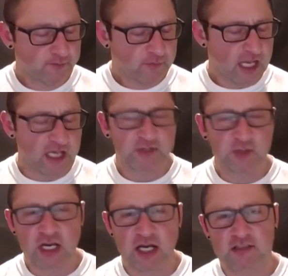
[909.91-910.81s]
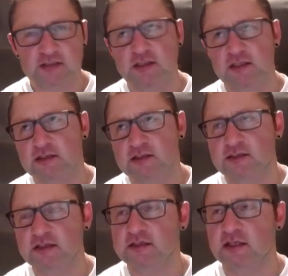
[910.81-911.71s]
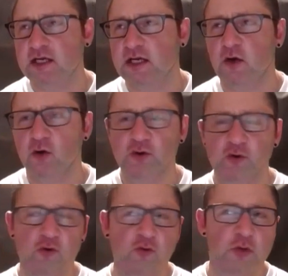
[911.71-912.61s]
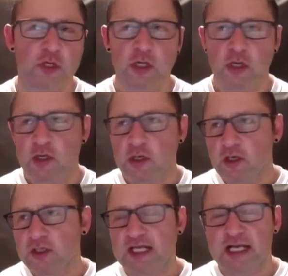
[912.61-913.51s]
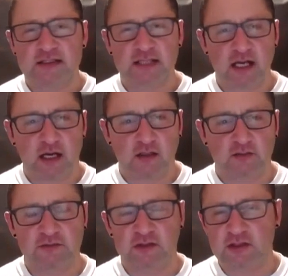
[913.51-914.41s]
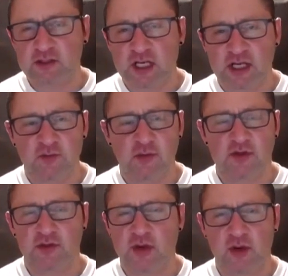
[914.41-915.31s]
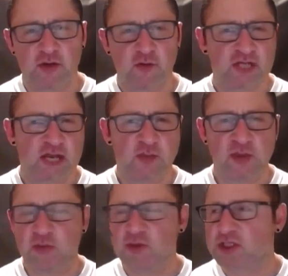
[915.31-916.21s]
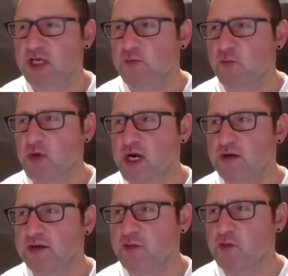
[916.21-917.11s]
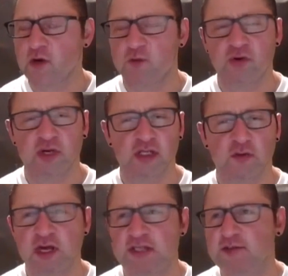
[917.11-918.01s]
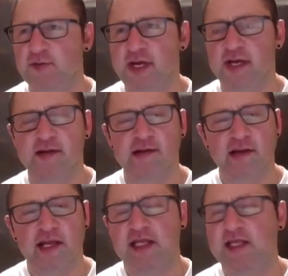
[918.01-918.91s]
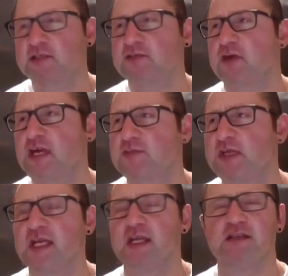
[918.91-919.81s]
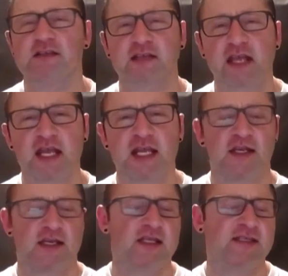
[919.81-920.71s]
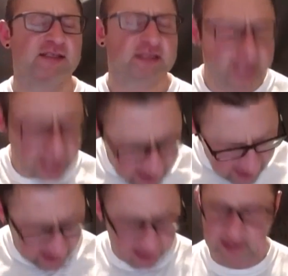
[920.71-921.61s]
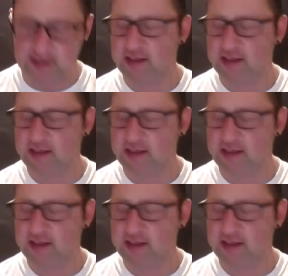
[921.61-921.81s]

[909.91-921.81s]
And it's because it's this uh, a whole new clientele to the gym, the a new type of membership where they weren't putting the weights away. And that just drives me insane, insane.